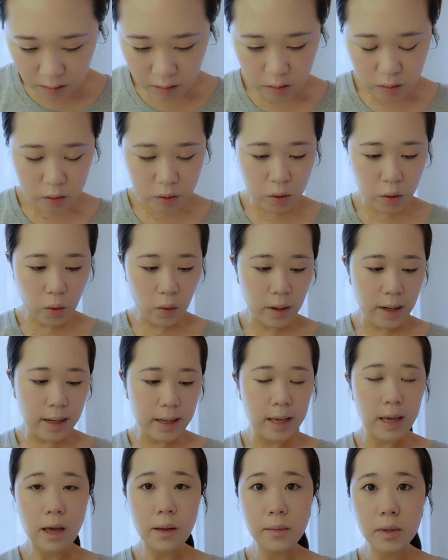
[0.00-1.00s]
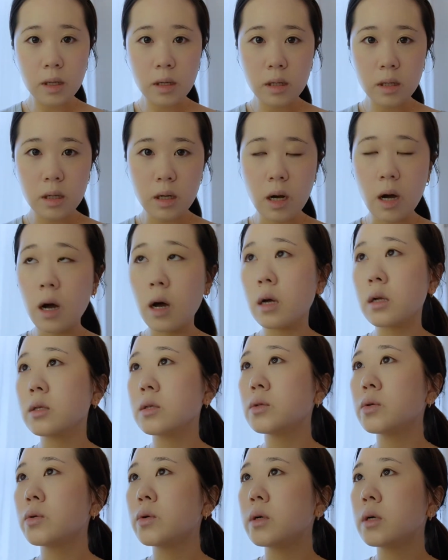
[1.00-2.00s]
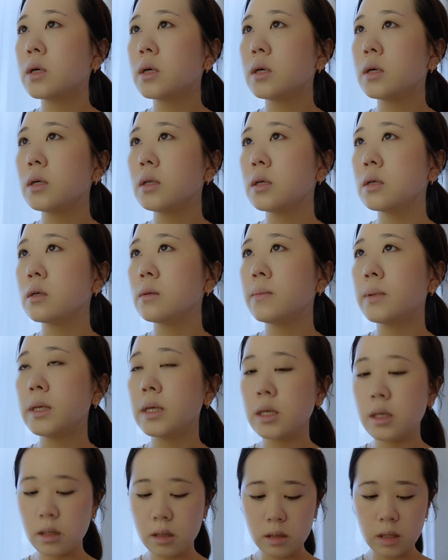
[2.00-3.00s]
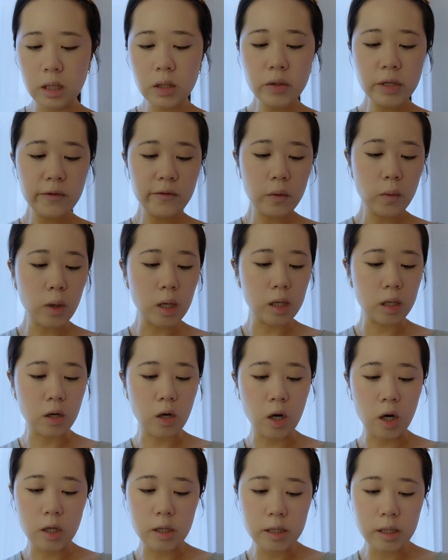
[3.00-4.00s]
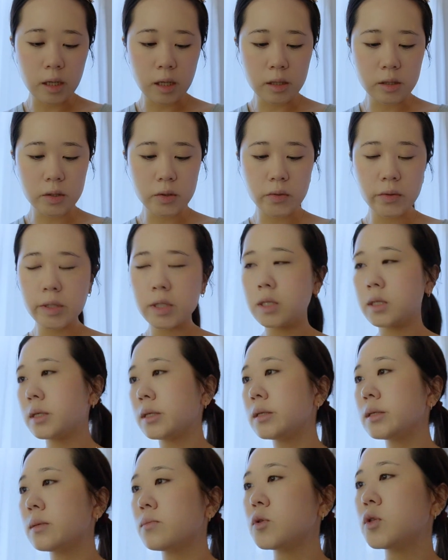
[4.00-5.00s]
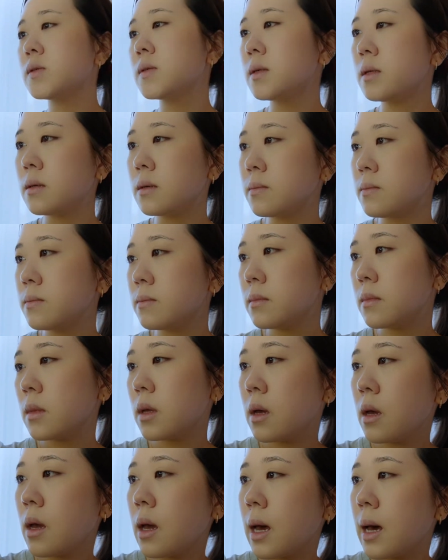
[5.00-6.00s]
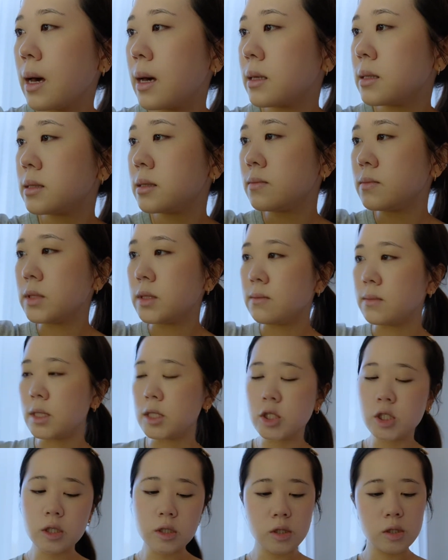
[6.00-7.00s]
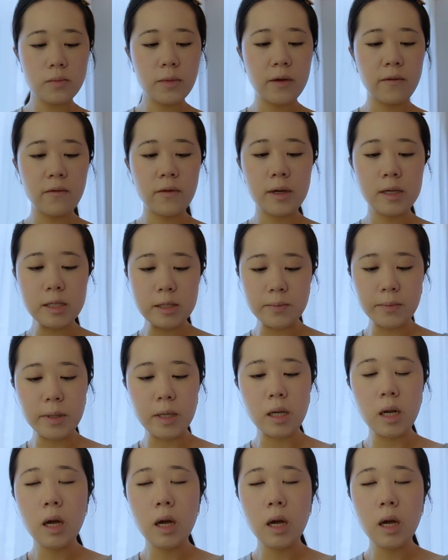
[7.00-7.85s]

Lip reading: So I am gonna contour a little bit. I don't even want to call it contouring because I'm just gonna add some dimension to my face, but